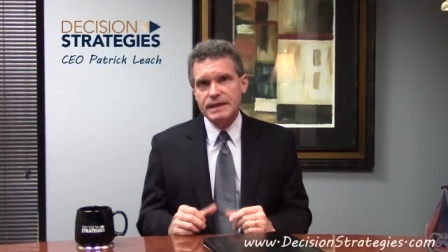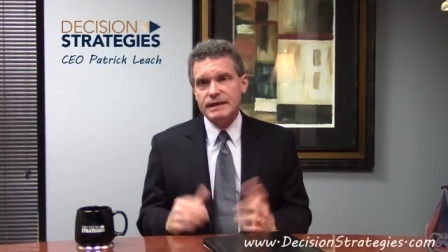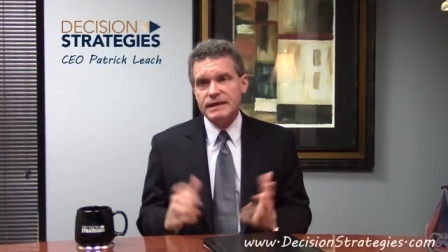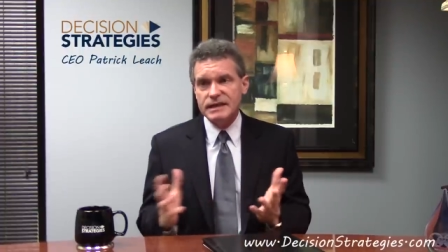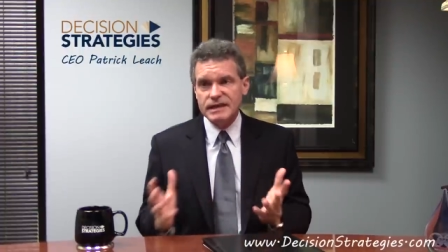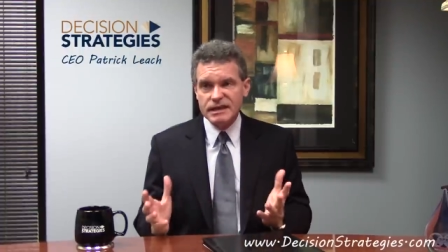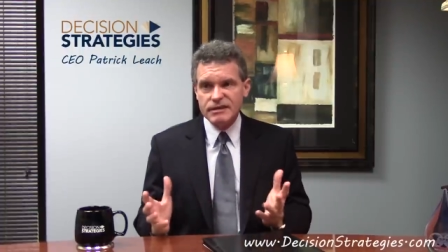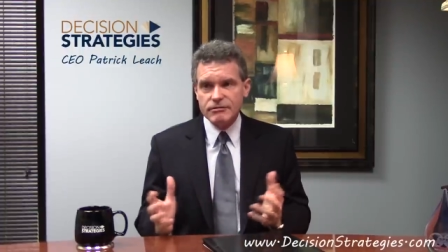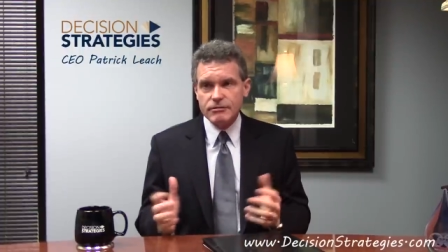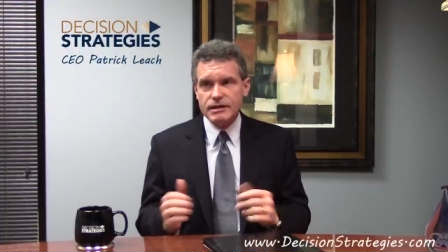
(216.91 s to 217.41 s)

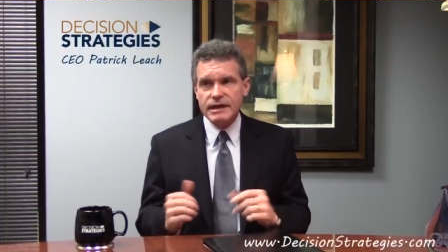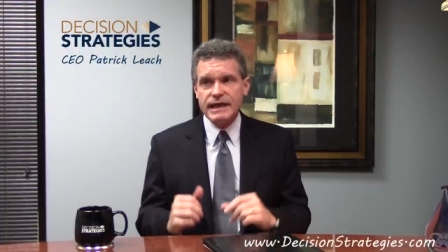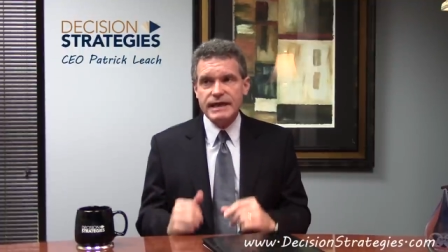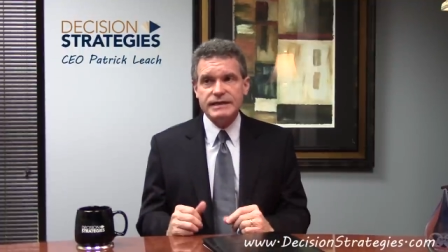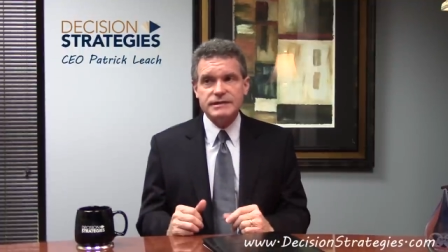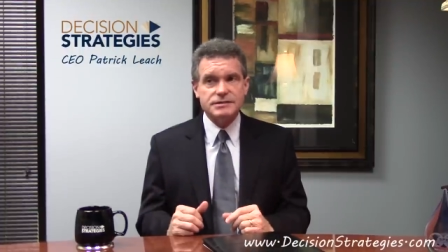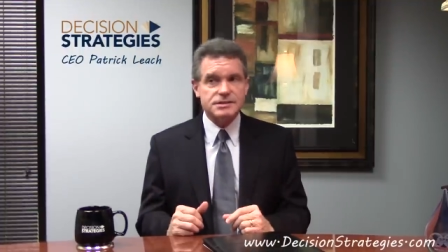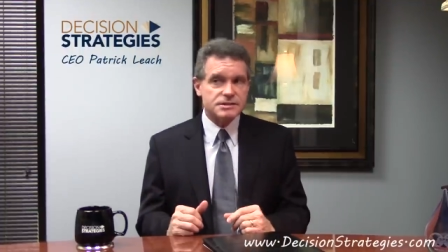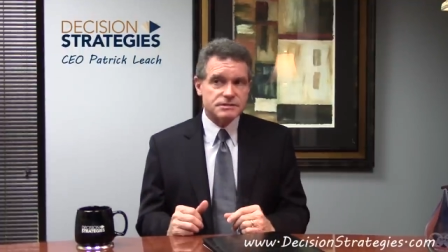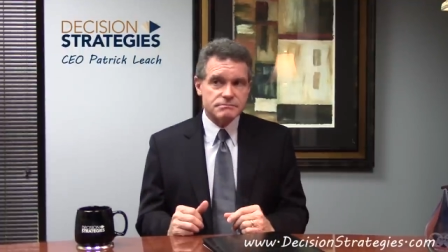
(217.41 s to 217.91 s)
In either
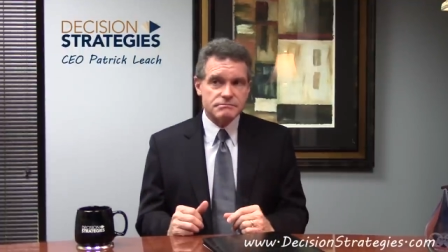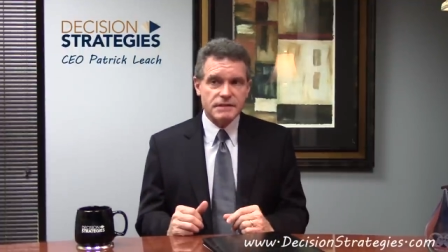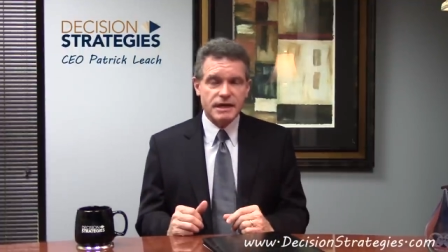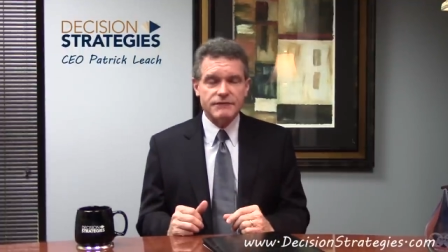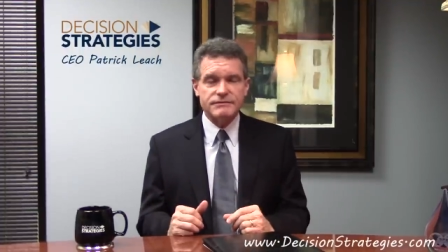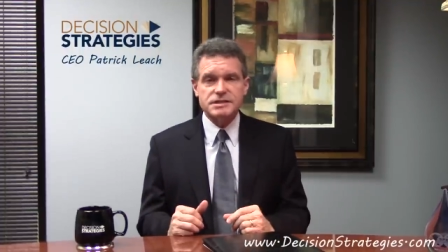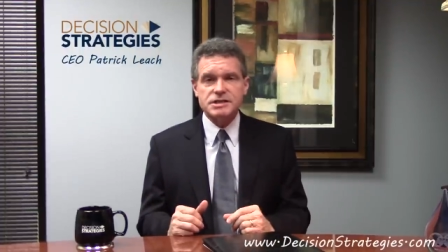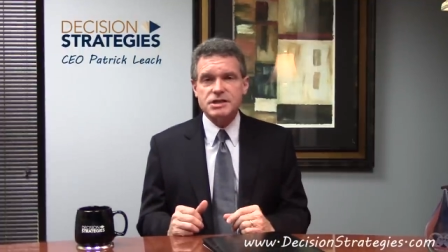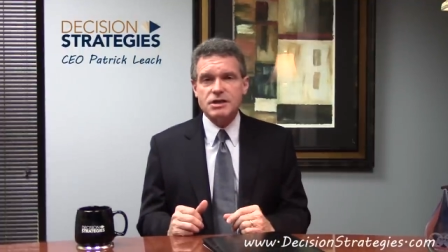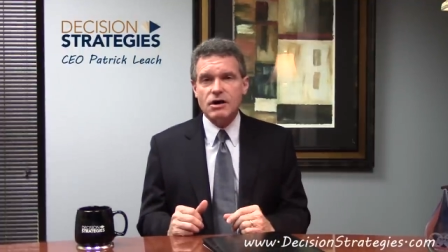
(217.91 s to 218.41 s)
case,
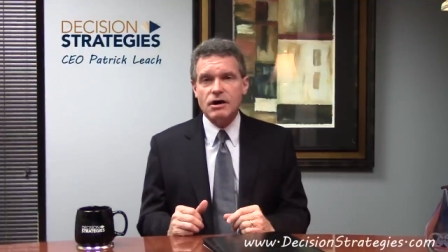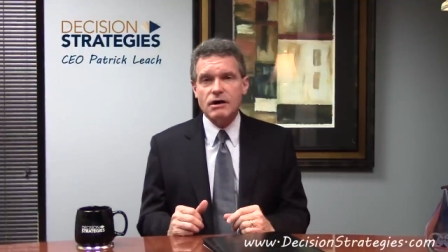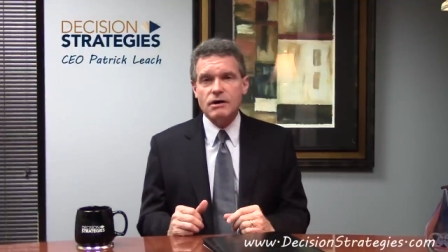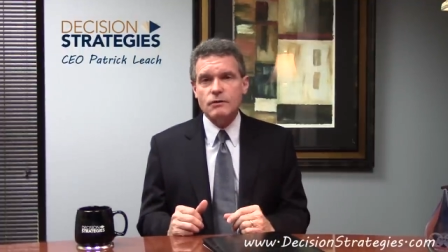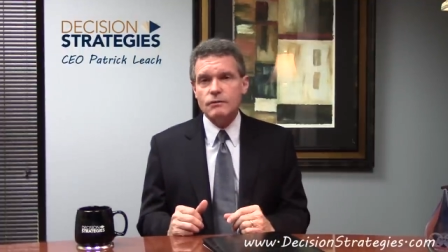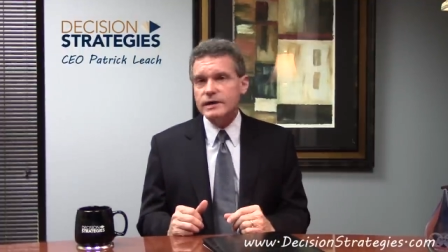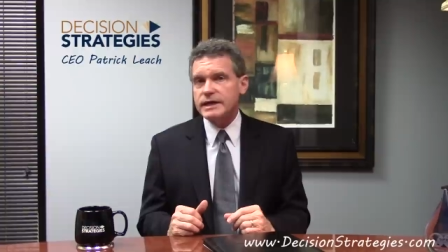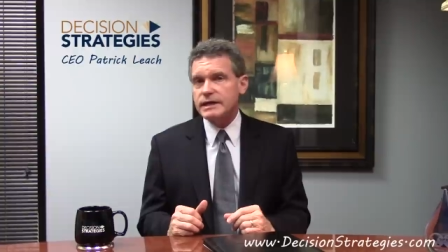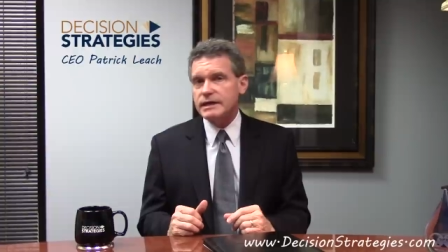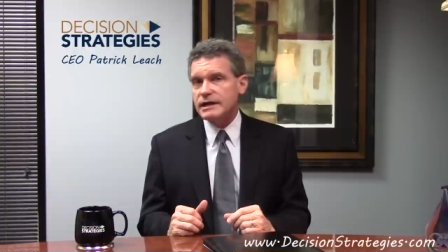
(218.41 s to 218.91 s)
give us a
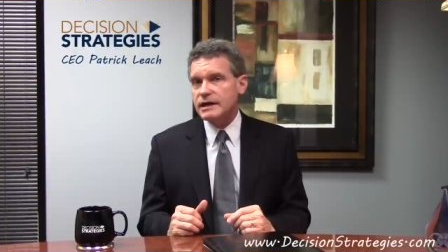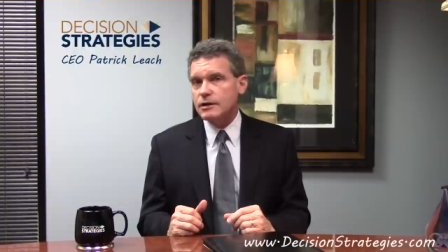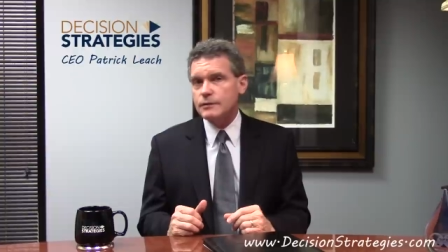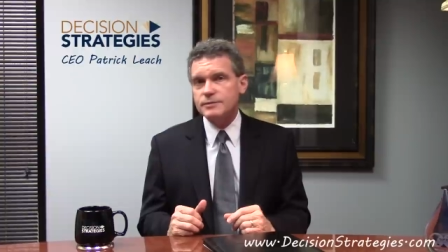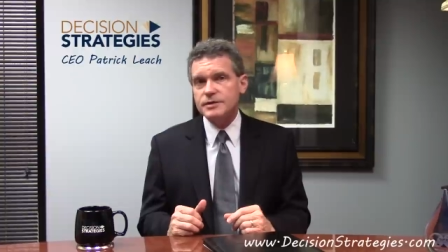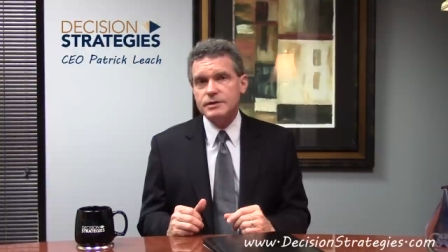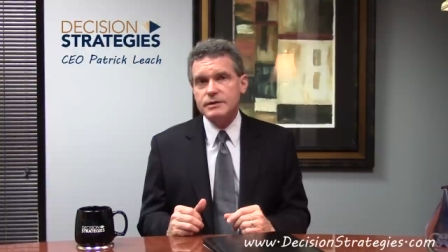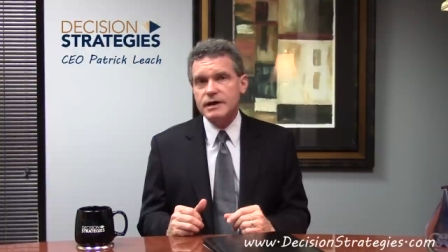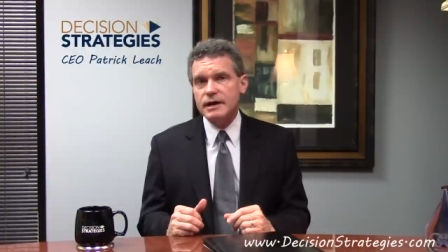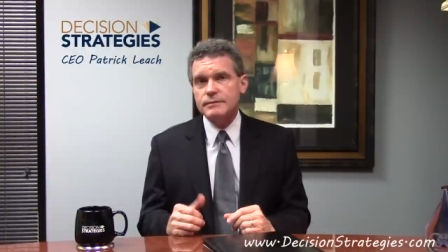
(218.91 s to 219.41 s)
call. We can
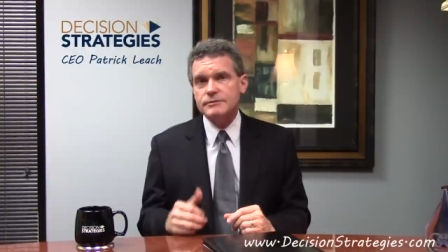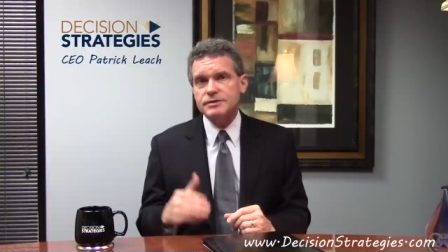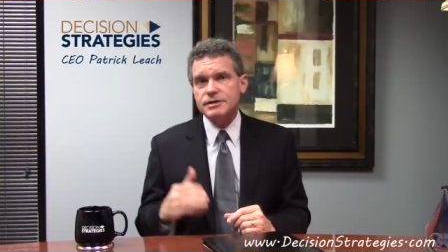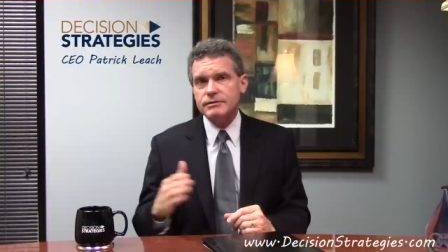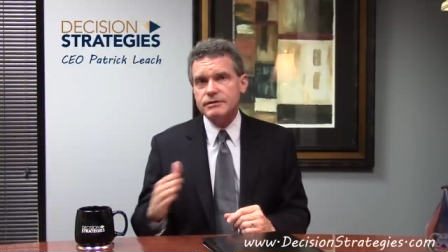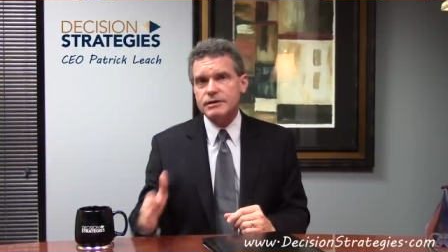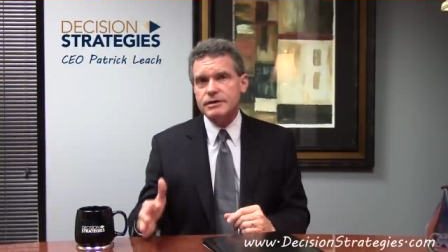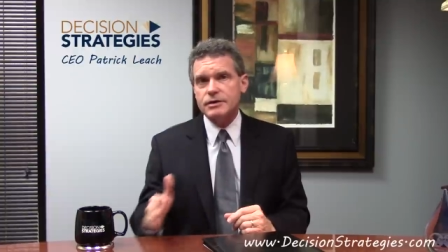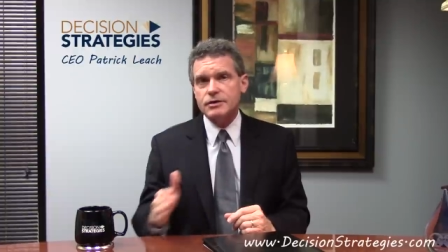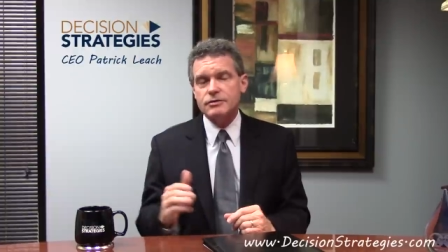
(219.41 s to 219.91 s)
help you come to
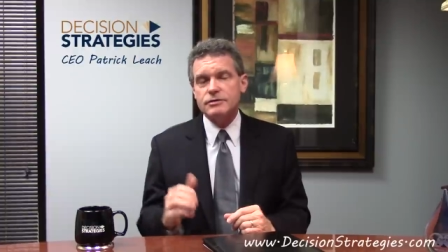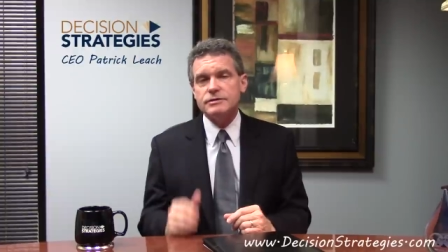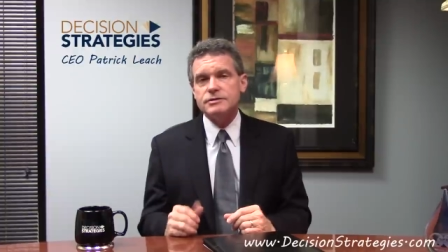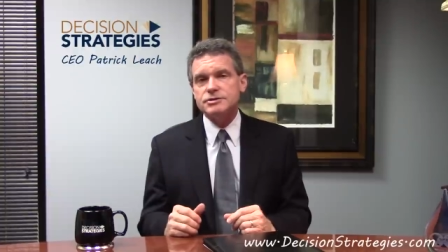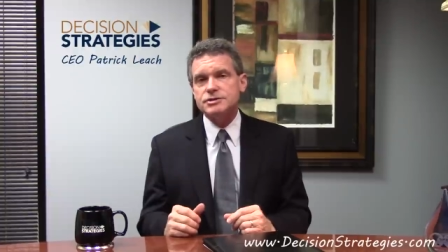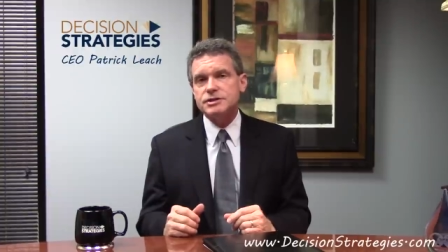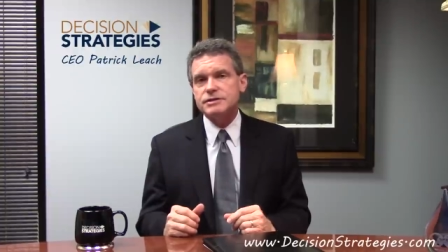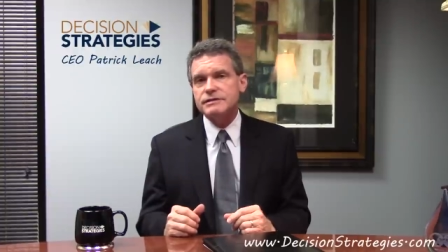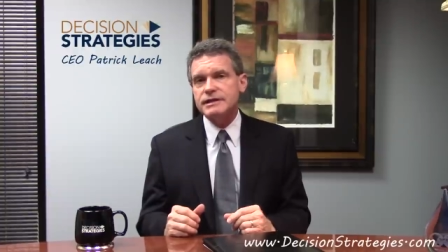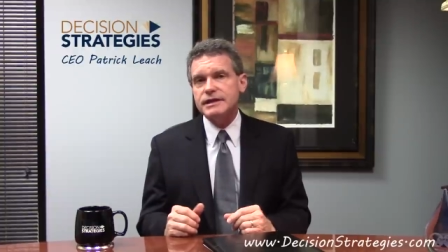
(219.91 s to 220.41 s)
the
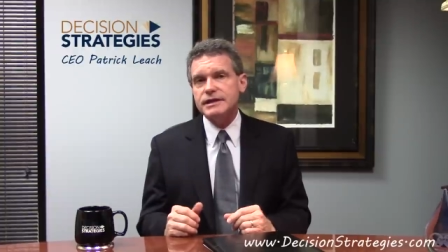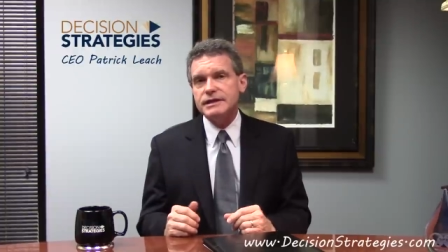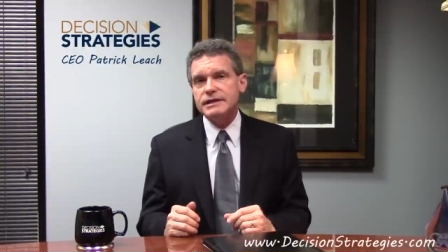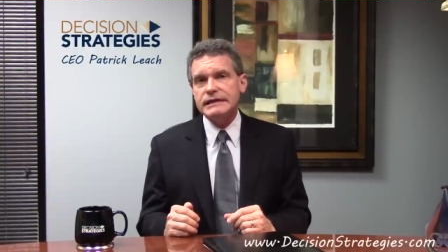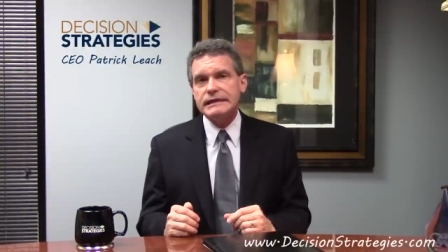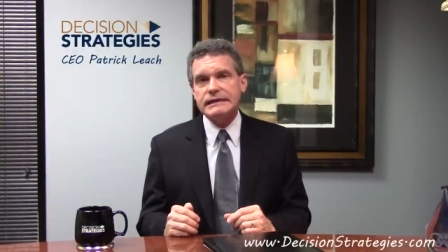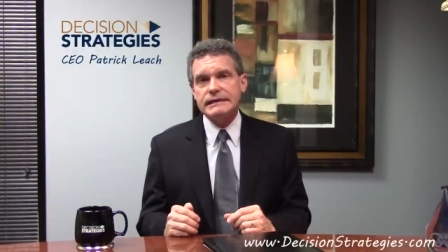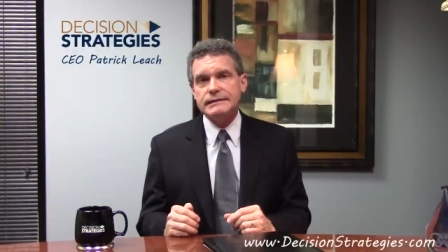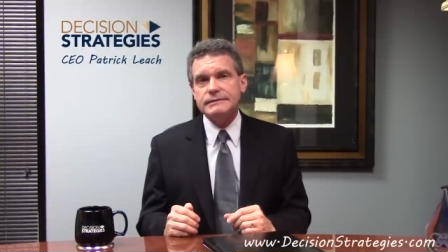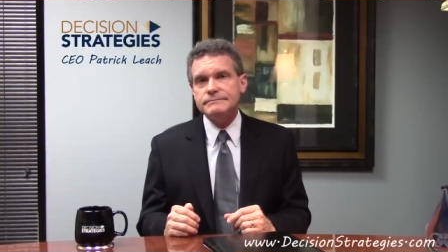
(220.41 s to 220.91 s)
conclusion that you
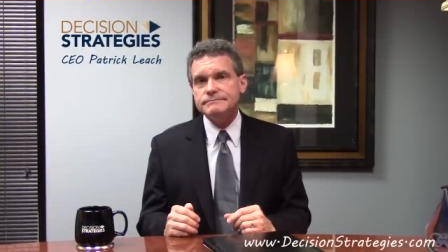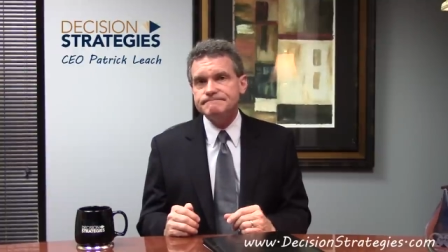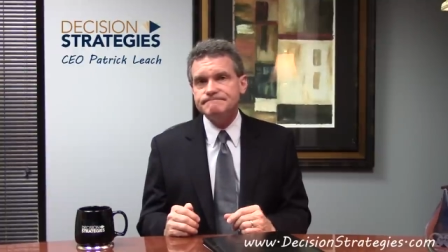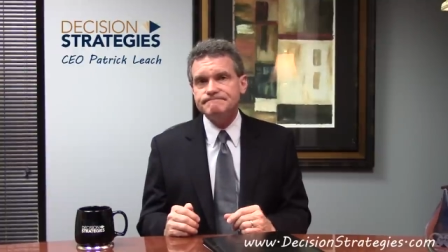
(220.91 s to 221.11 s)
need.